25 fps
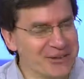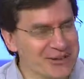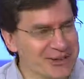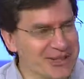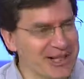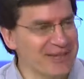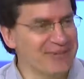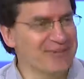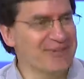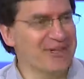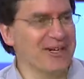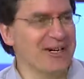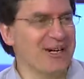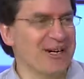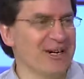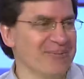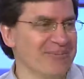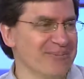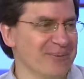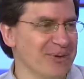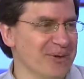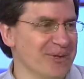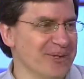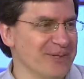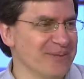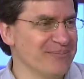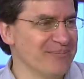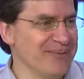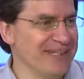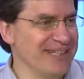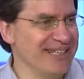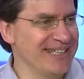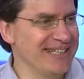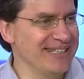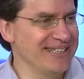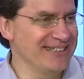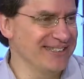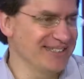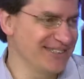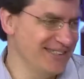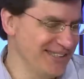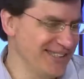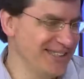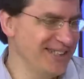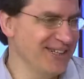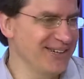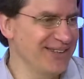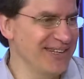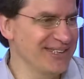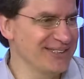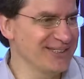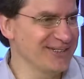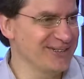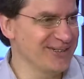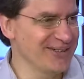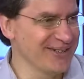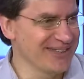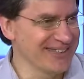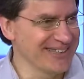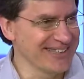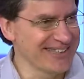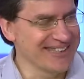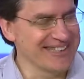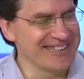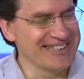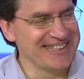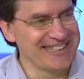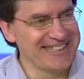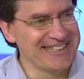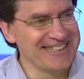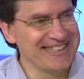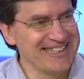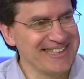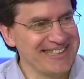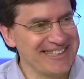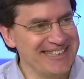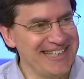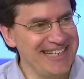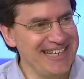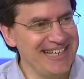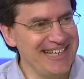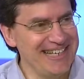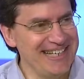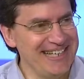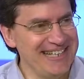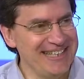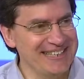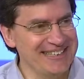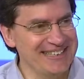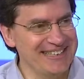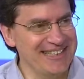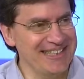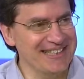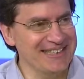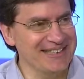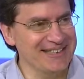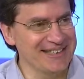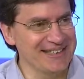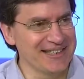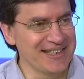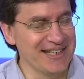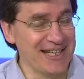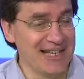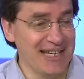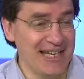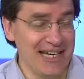you love your harp more than me, you know, that right, sort of thing. Right, that kind of thing. Yeah, yeah, yeah exactly.